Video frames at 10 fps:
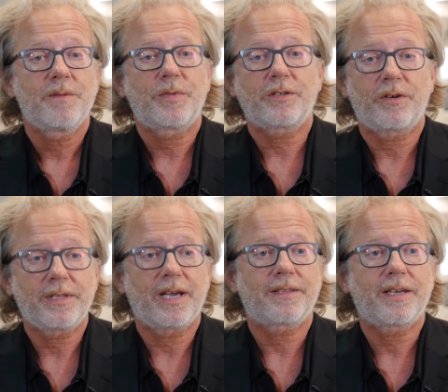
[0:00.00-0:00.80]
but on
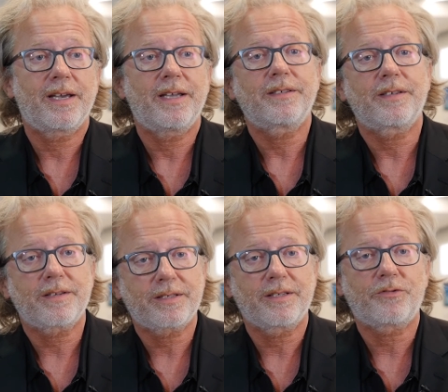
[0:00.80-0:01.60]
the other hand, it
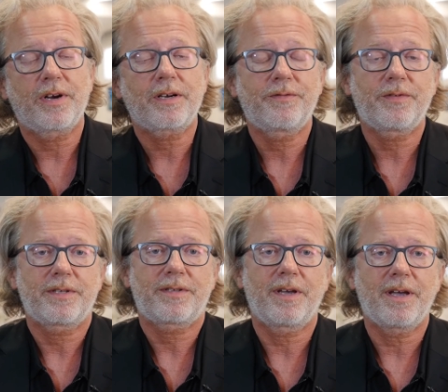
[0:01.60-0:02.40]
is a drug
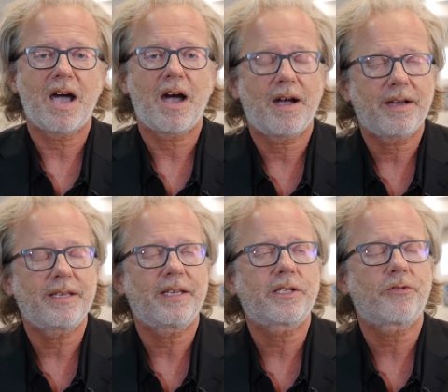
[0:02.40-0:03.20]
with a high
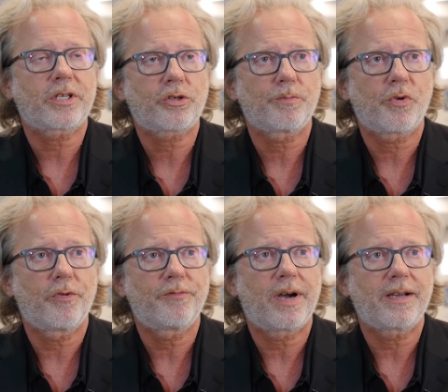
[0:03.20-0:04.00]
interaction
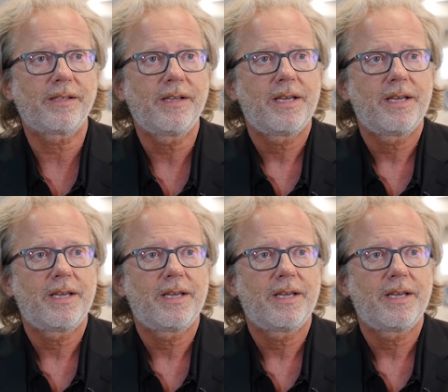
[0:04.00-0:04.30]
profile.